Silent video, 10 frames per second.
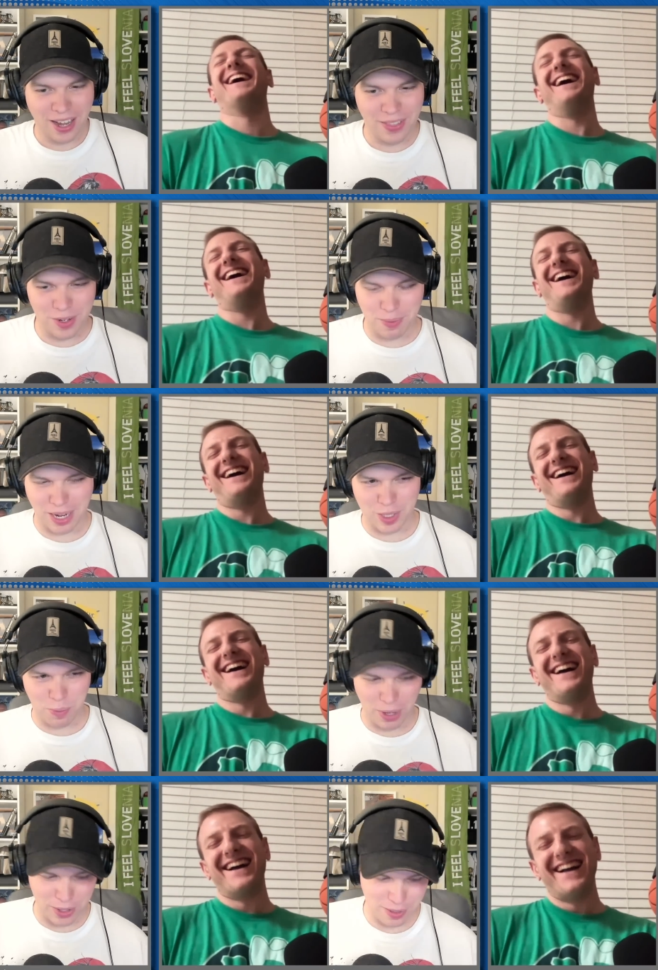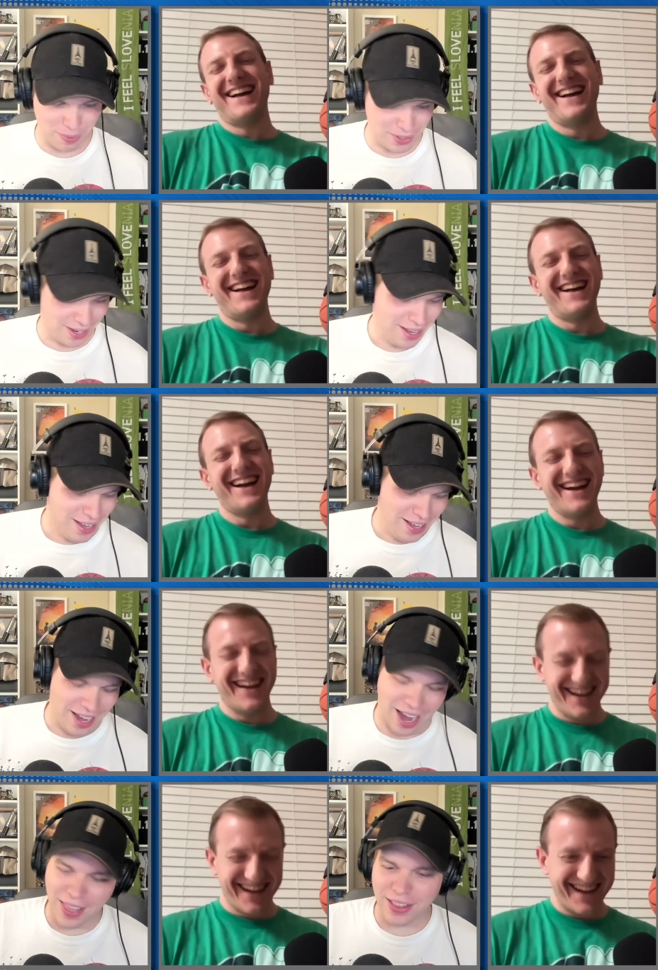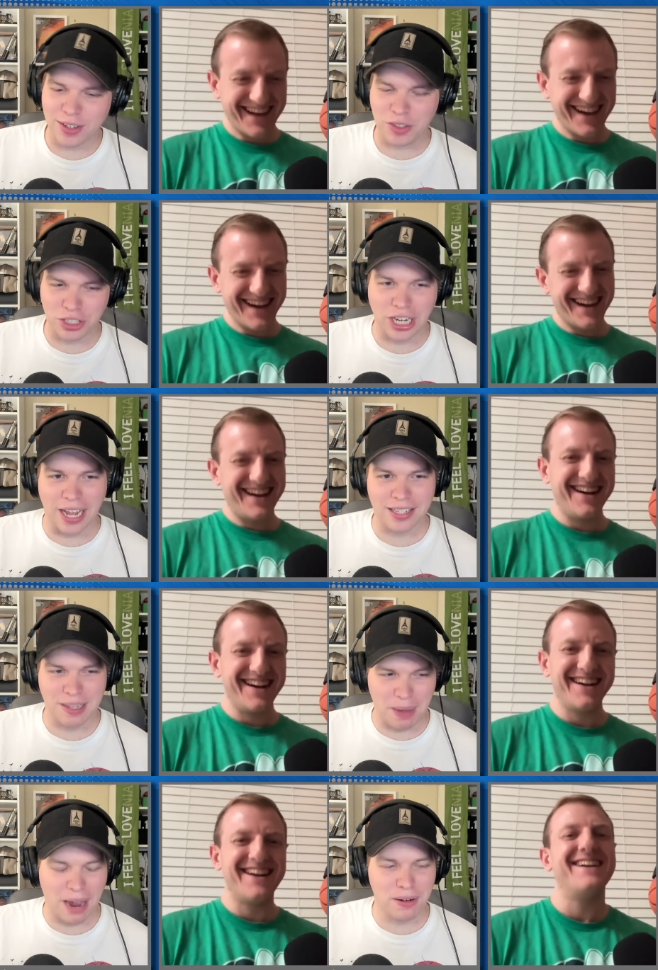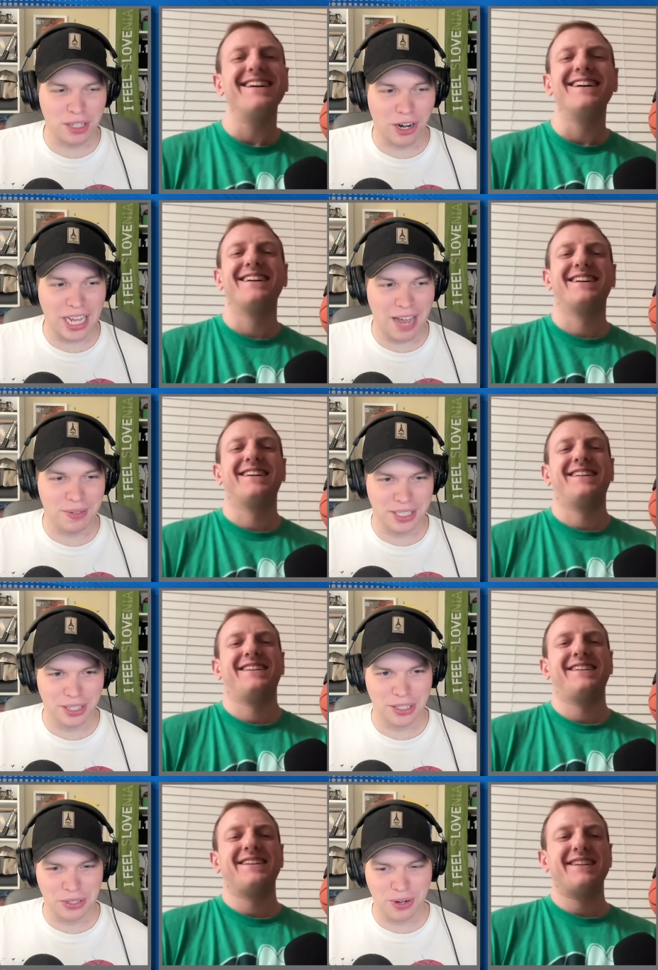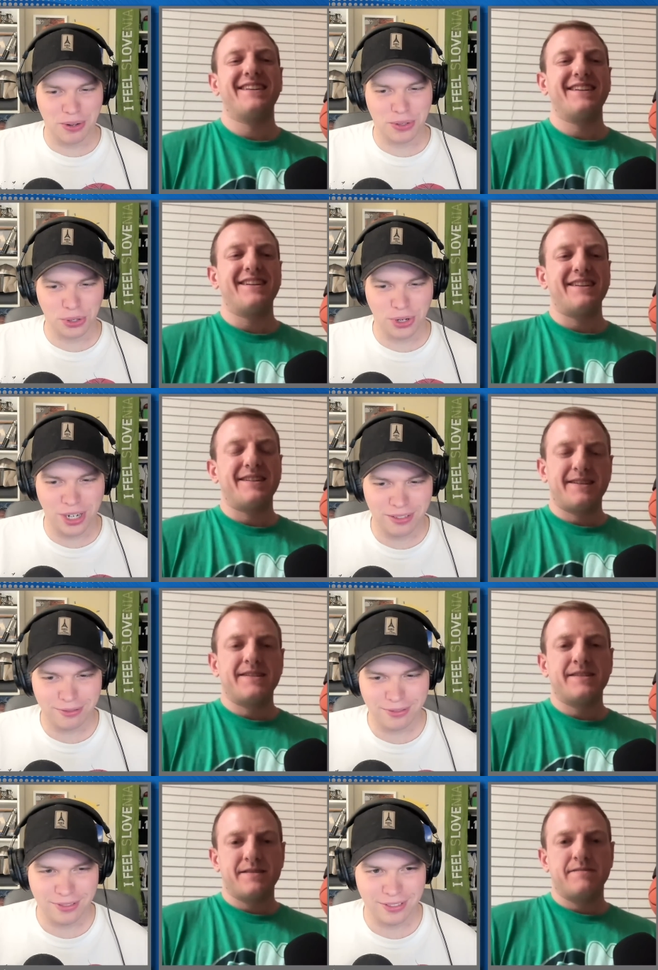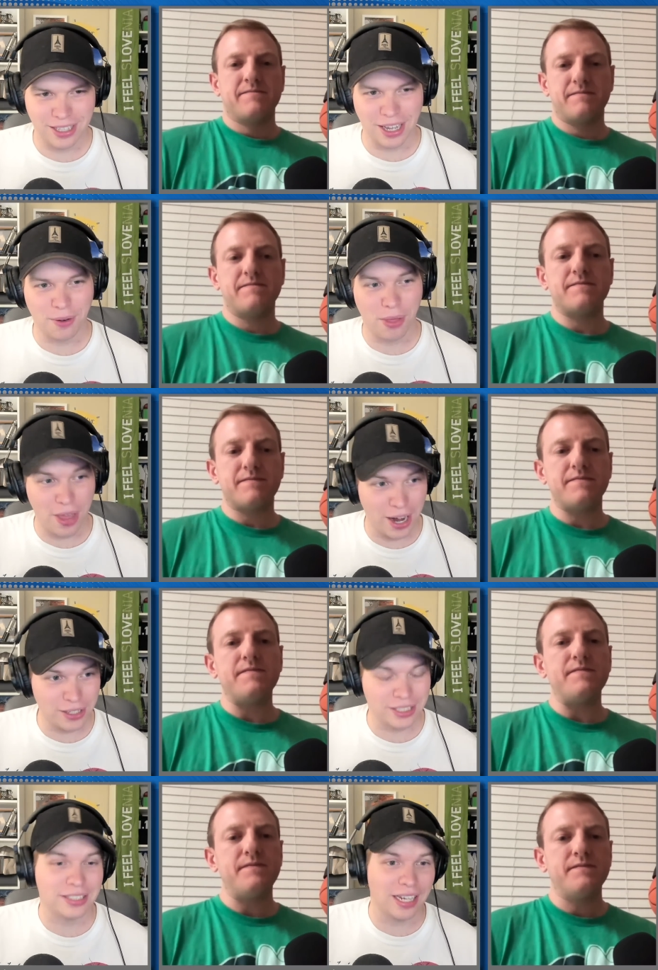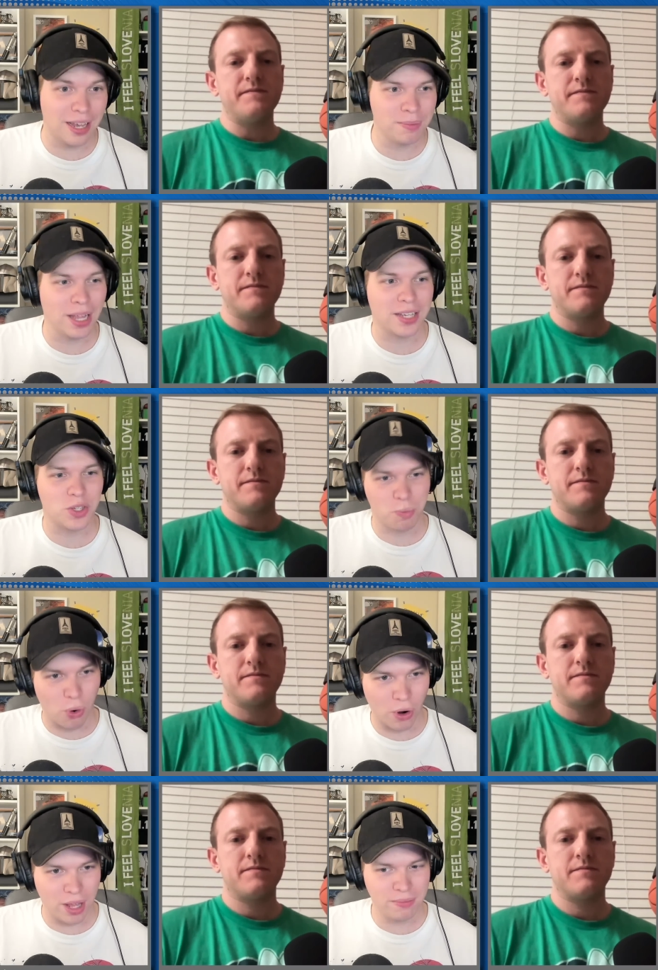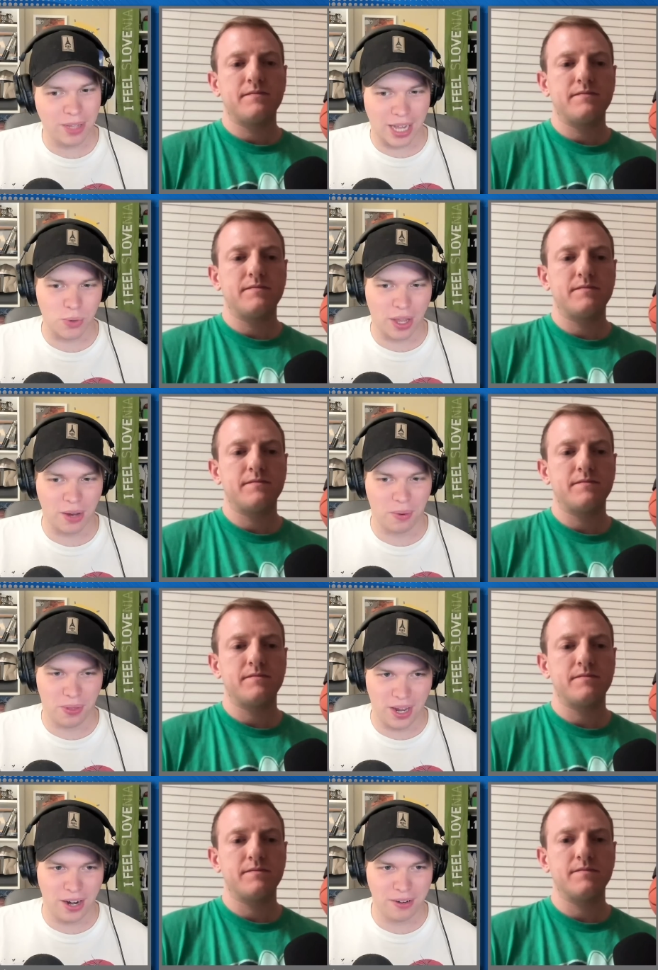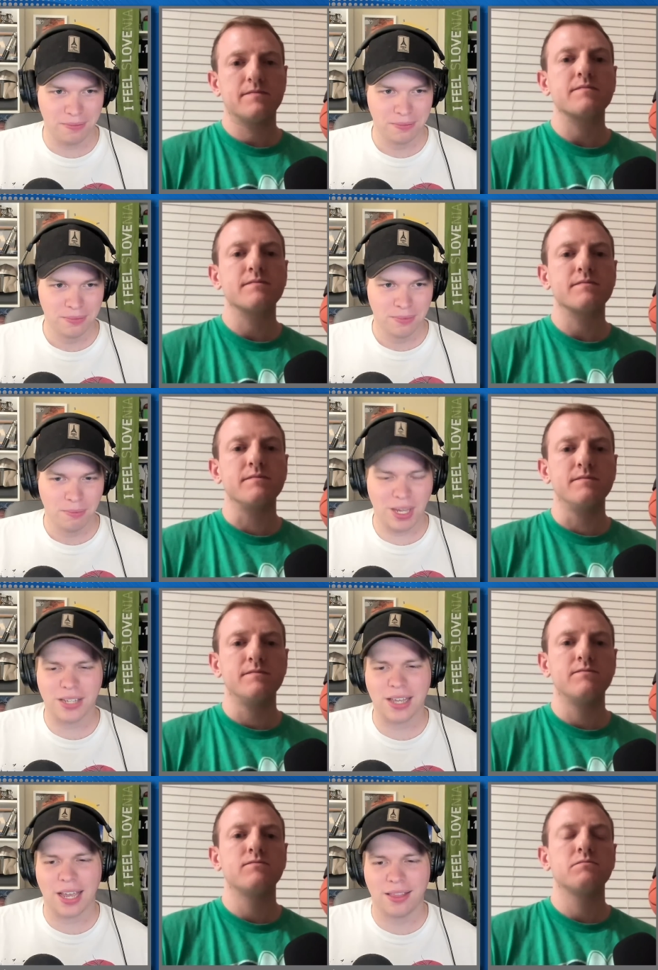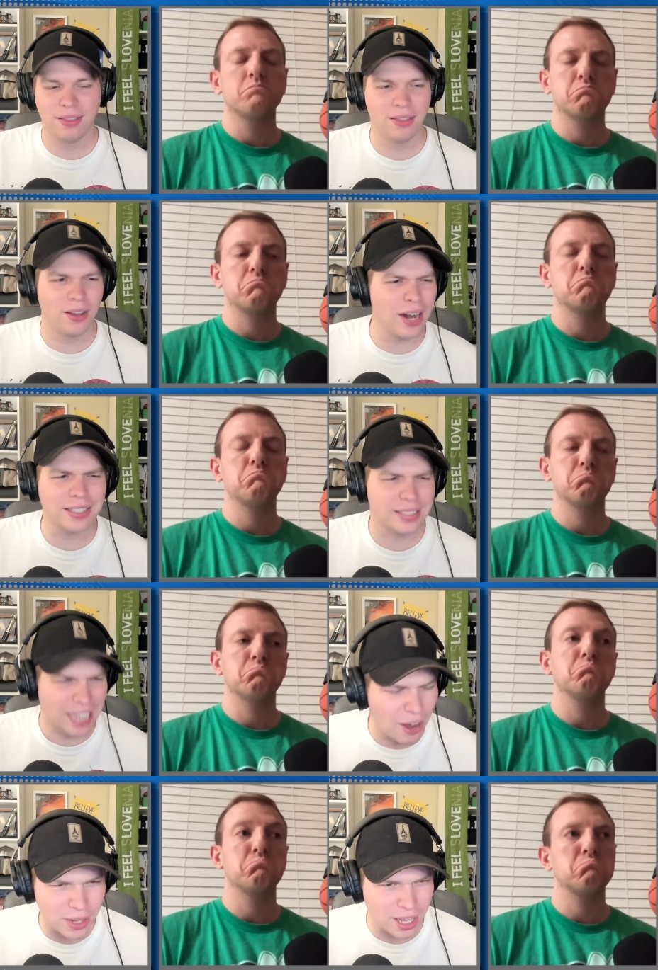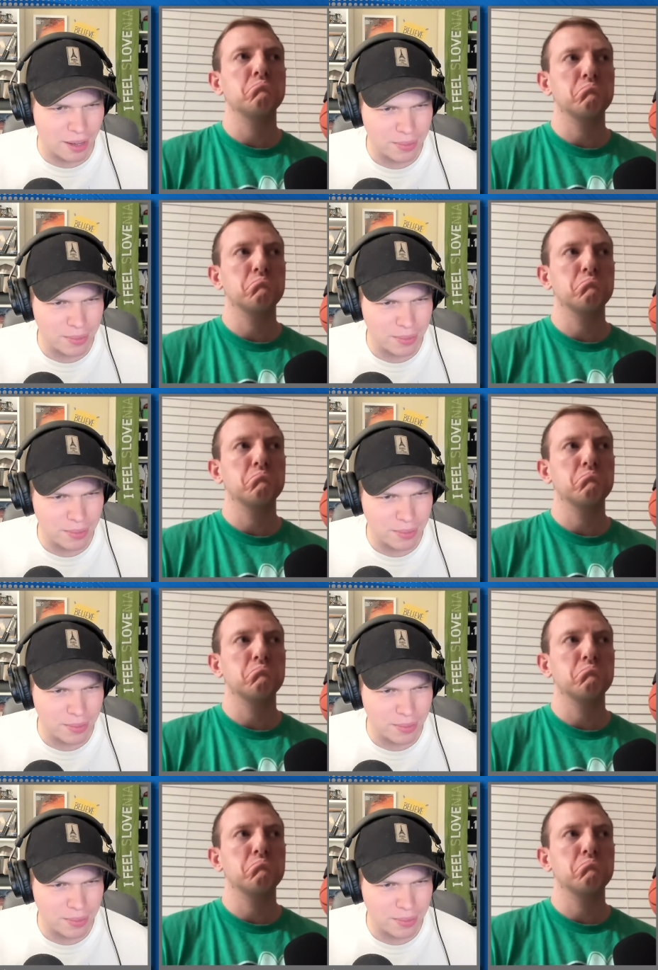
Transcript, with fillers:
Speaker 1: There's my conspiracy music. I think there's a chance the Mavericks already have a deal agreed with Schroeder that they were there to see him to like support him, and that's why they were there. Because like they're not scouting him.